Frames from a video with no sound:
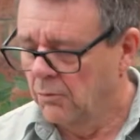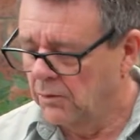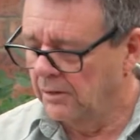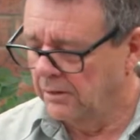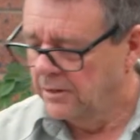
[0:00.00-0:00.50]

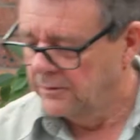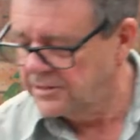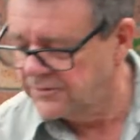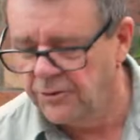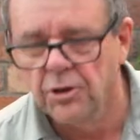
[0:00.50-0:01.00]
Well,
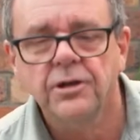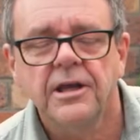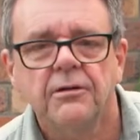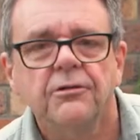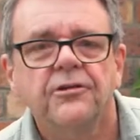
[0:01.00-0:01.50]
this fern
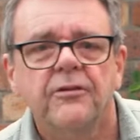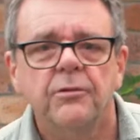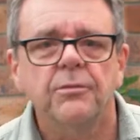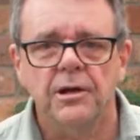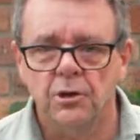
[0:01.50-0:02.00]
here is
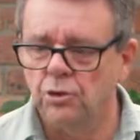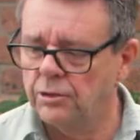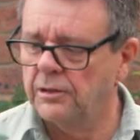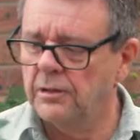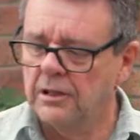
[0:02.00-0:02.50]
giving me a
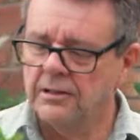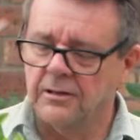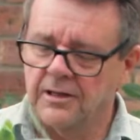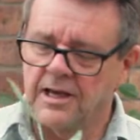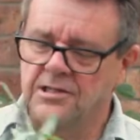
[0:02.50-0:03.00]
good
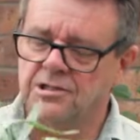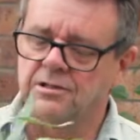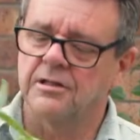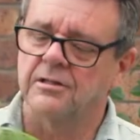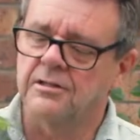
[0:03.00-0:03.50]

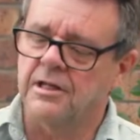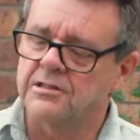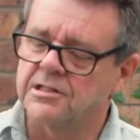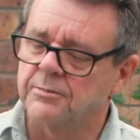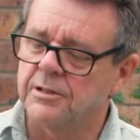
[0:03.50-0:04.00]
indication that it
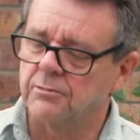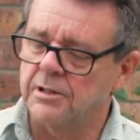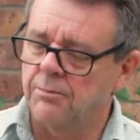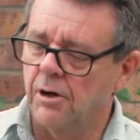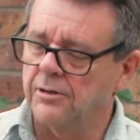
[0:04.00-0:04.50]
needs to be
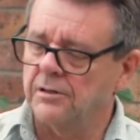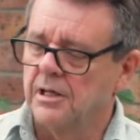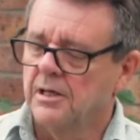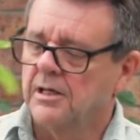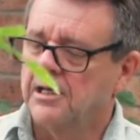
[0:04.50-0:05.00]
repotted.
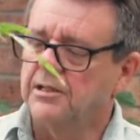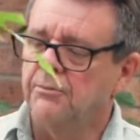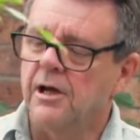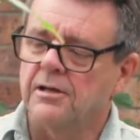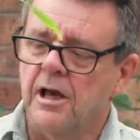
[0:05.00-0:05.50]
And you
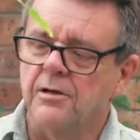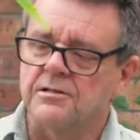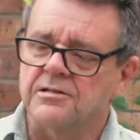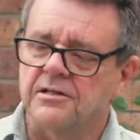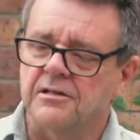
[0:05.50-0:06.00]
might
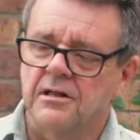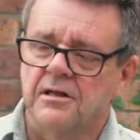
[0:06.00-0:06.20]
notice that